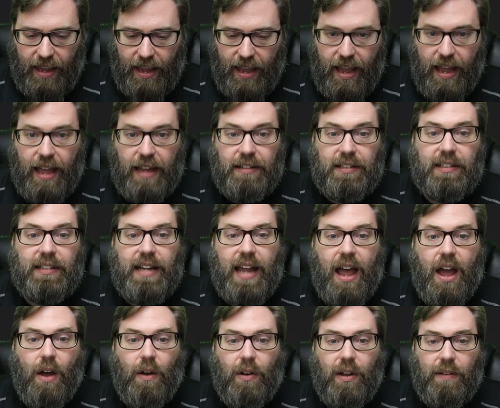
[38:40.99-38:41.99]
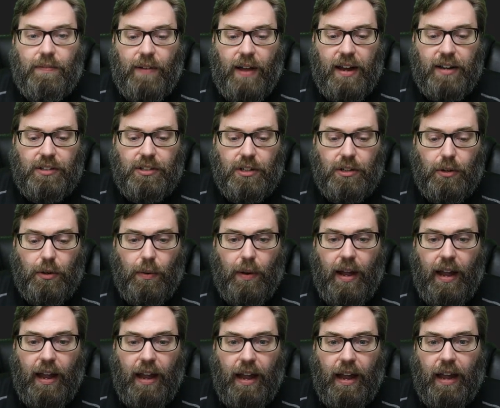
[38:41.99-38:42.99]
And now if I
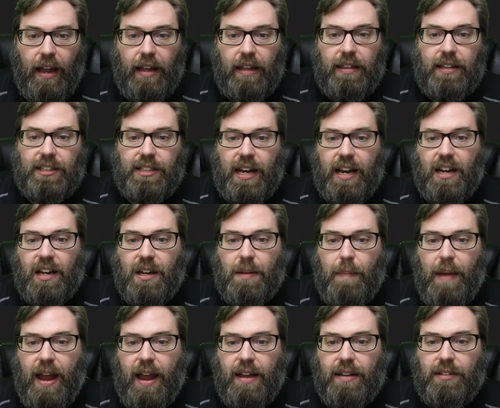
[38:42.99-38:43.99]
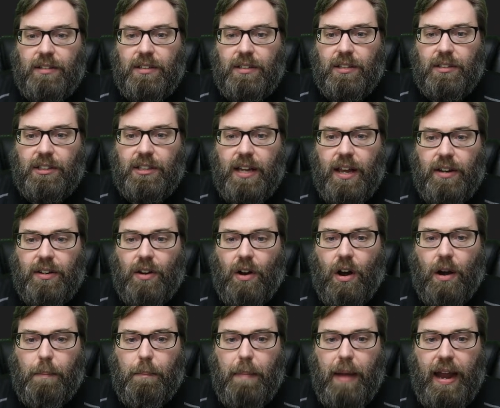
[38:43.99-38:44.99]
do the second command to
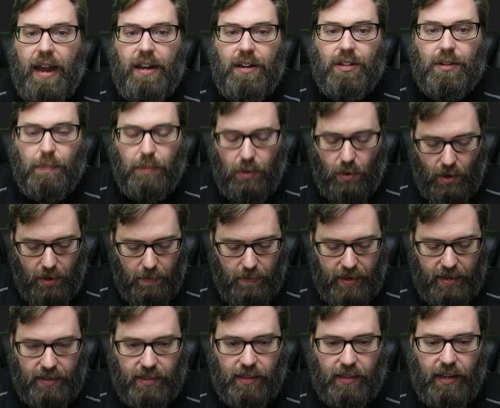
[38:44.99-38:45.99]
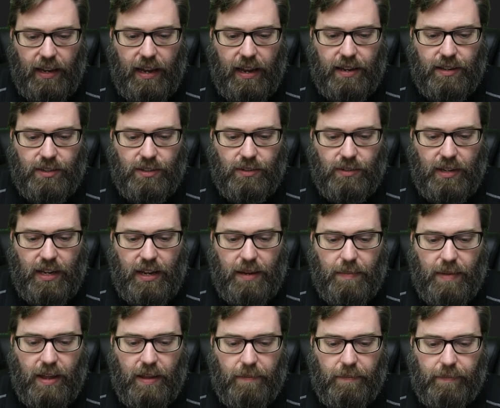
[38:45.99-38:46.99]
send our main deployment into
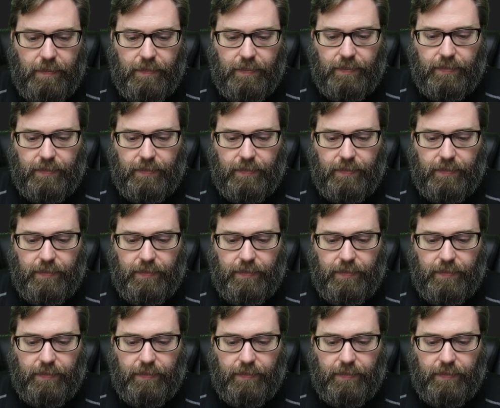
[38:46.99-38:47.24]
Kyma,